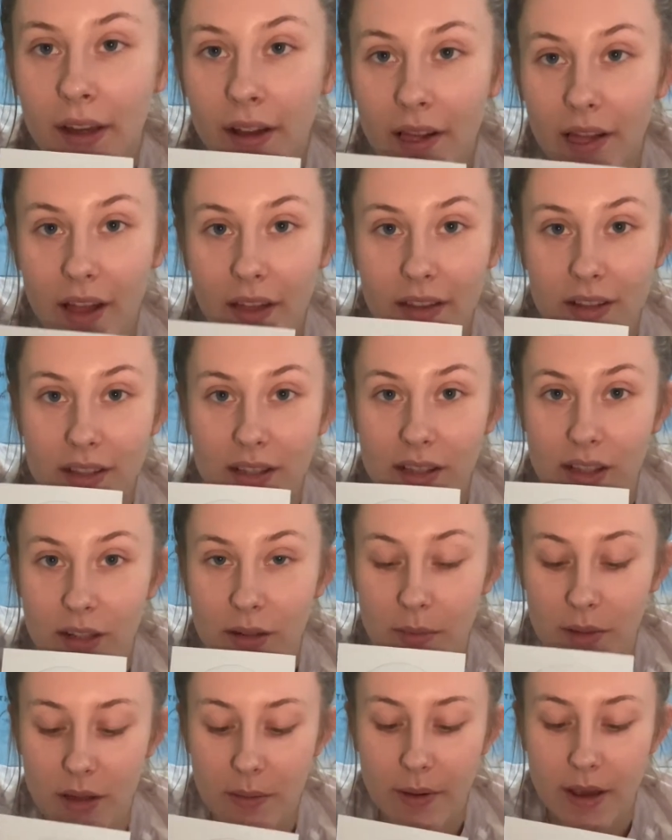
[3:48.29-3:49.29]
that this is going
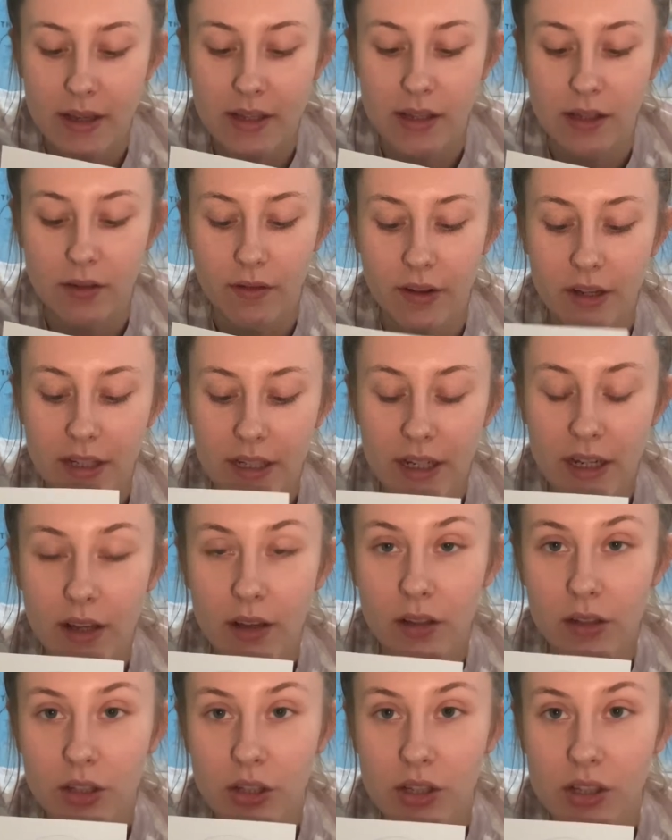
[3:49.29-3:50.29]
to be the basis of. I did
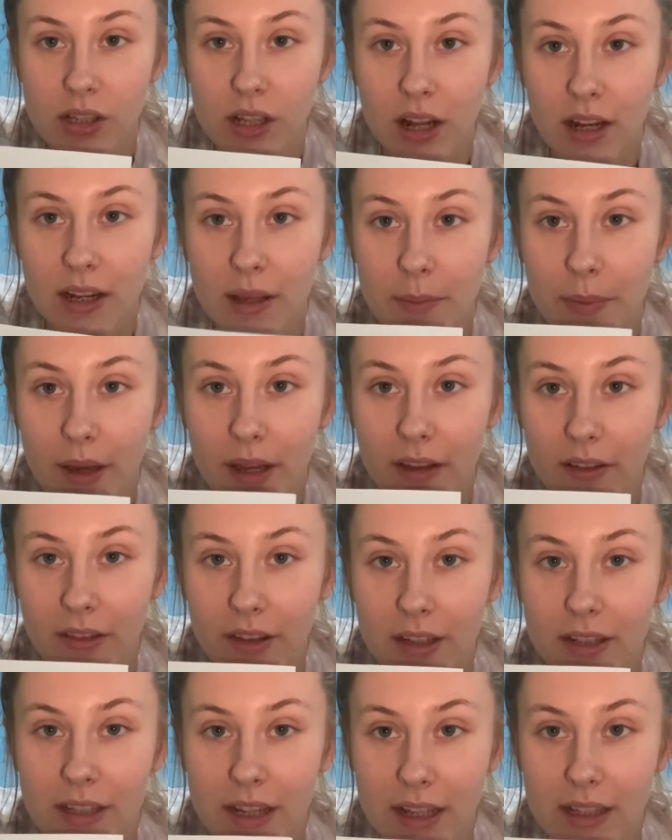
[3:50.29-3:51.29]
it just slightly bigger
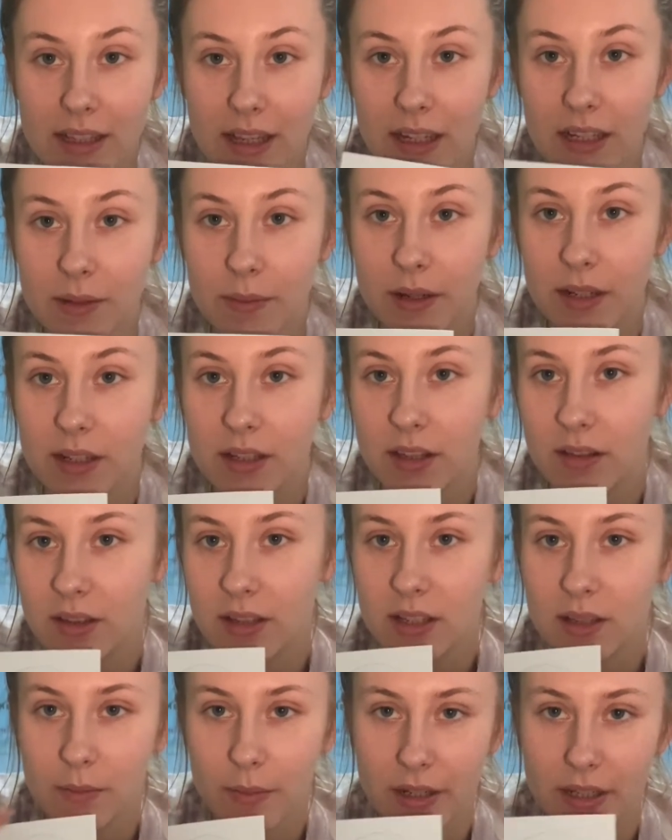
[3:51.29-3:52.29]
than 10 centimeters. So this
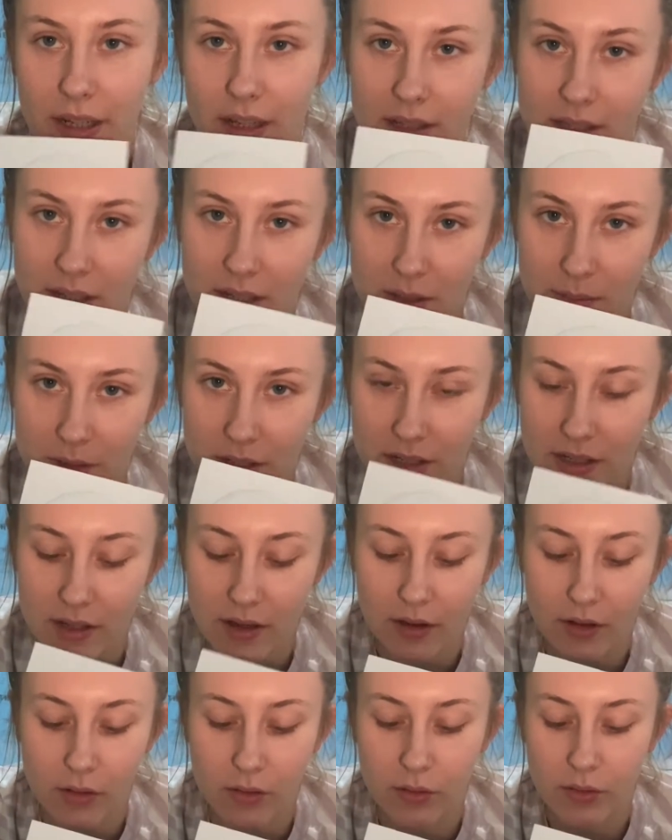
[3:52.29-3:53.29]
is my 10 centimeter
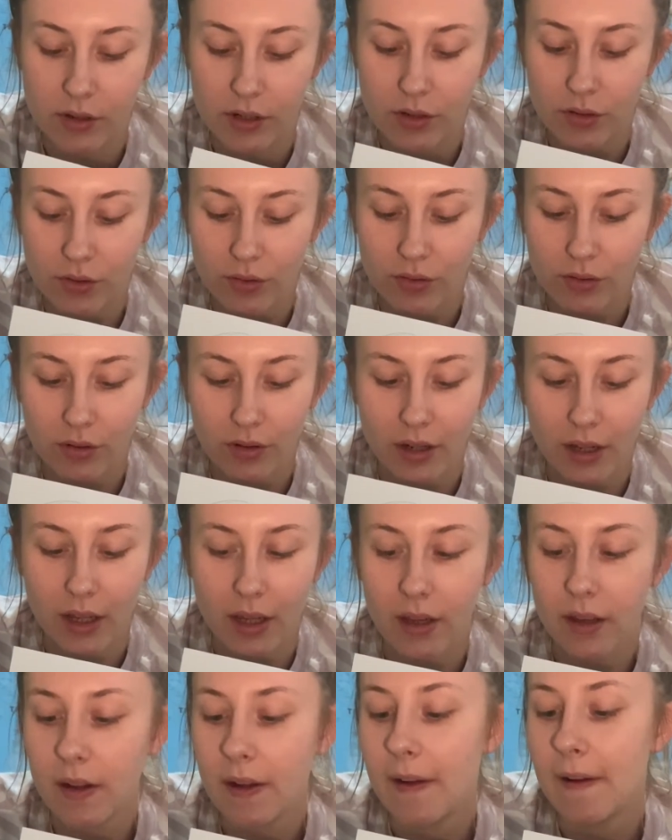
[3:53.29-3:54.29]
circle already drawn on
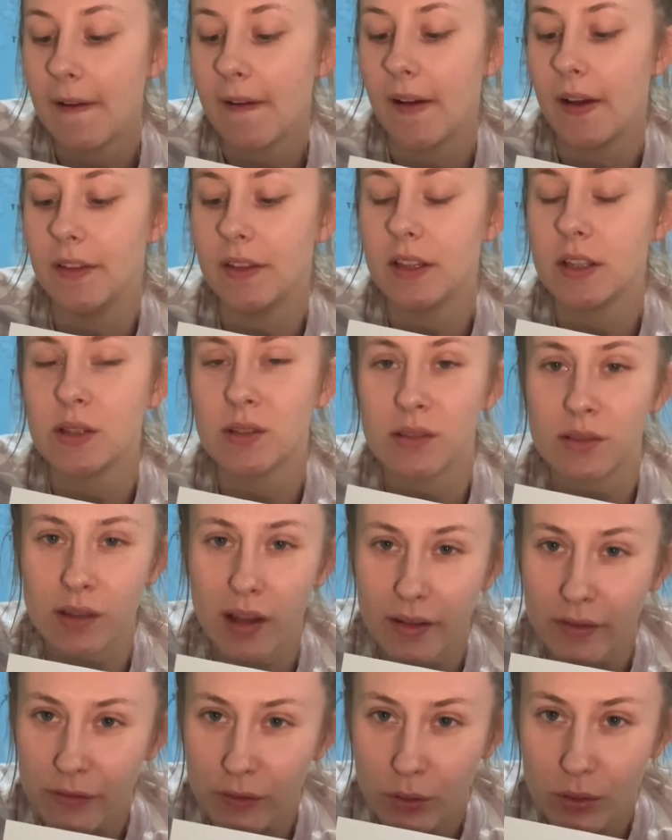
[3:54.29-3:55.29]
here. I think this was
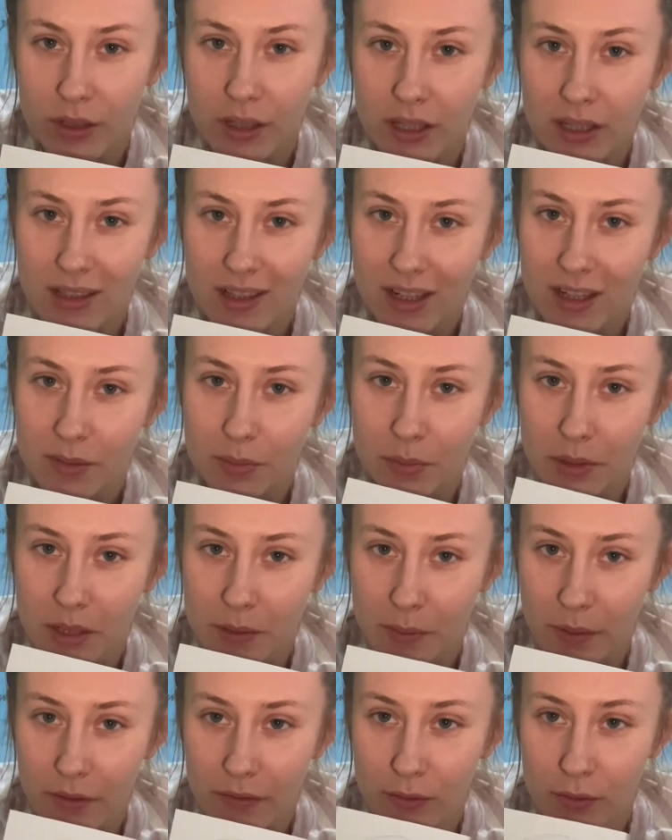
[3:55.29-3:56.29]
like 14 centimeters
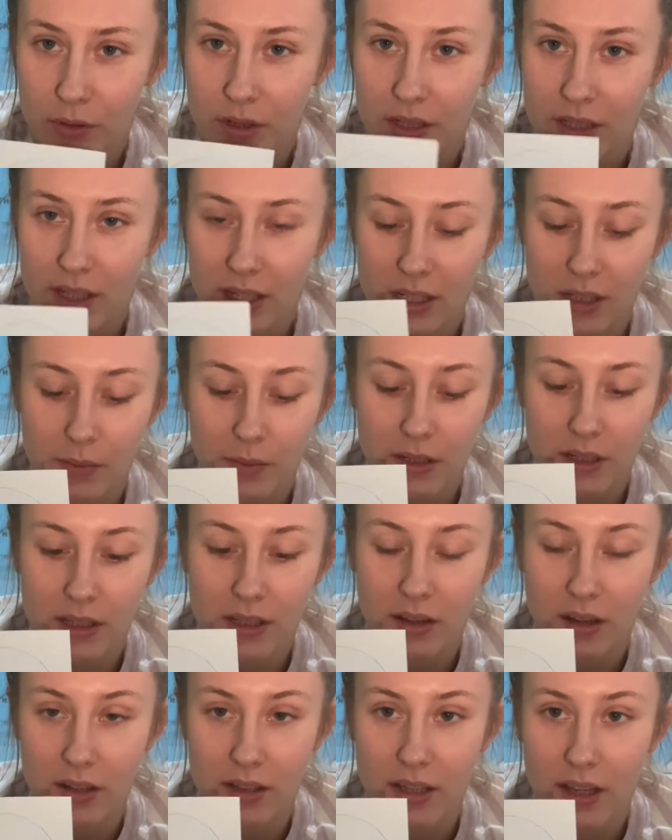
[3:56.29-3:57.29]
by 14 centimeters
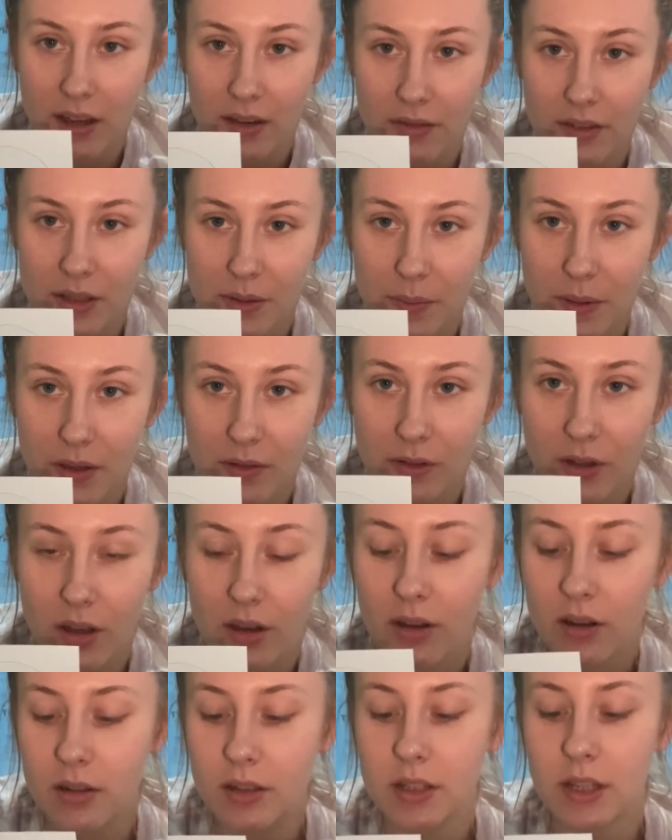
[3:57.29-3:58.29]
cut out of this bit of
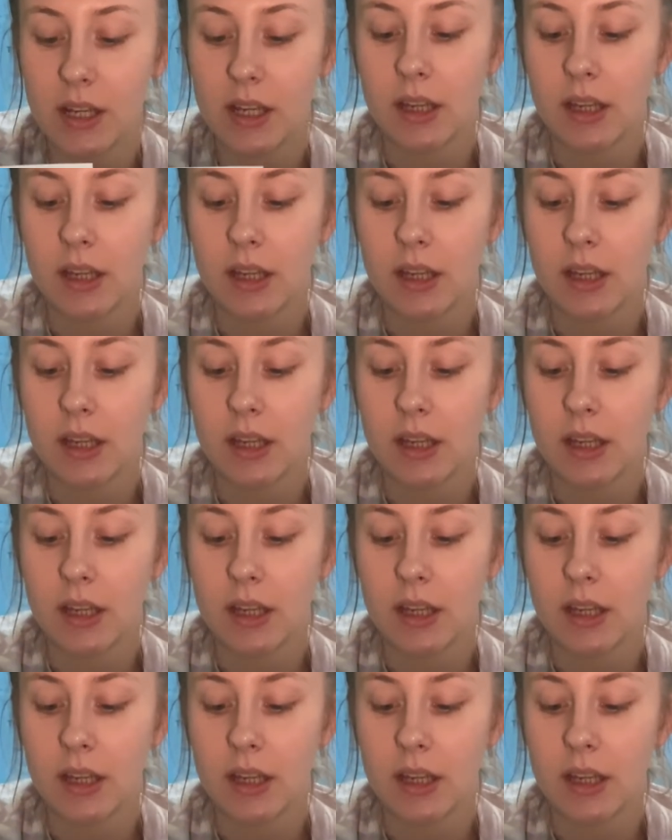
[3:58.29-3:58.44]
card,